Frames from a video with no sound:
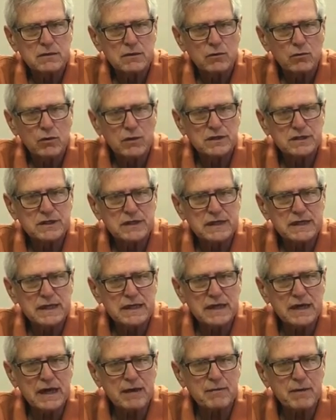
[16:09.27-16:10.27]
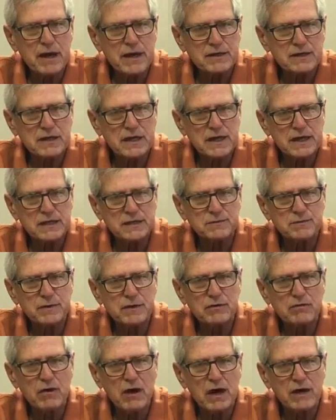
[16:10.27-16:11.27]
Once again, I imagine
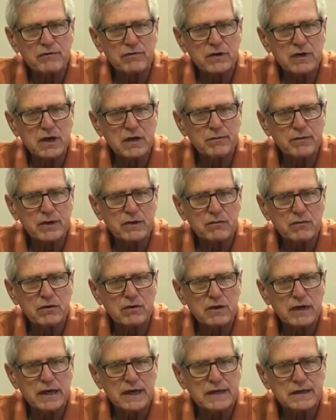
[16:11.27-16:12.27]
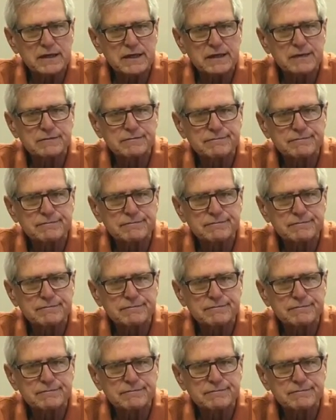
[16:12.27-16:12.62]
Hesby Drive will come in real handy.